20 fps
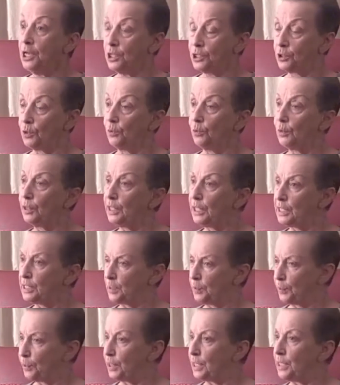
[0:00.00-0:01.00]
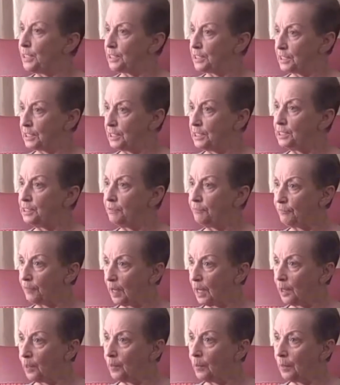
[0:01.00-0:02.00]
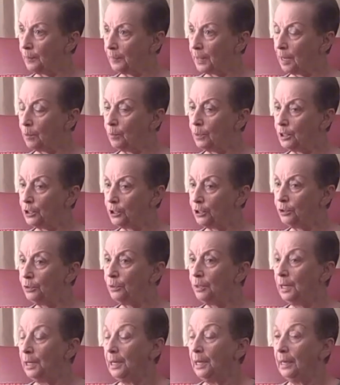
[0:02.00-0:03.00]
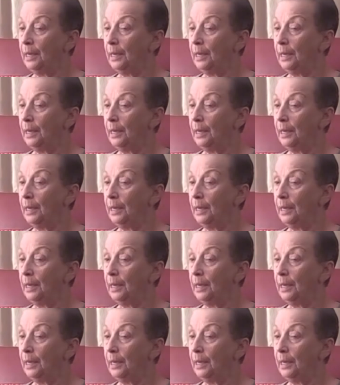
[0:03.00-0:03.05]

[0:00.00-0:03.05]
So it really is a pretty extensive follow-up that we do.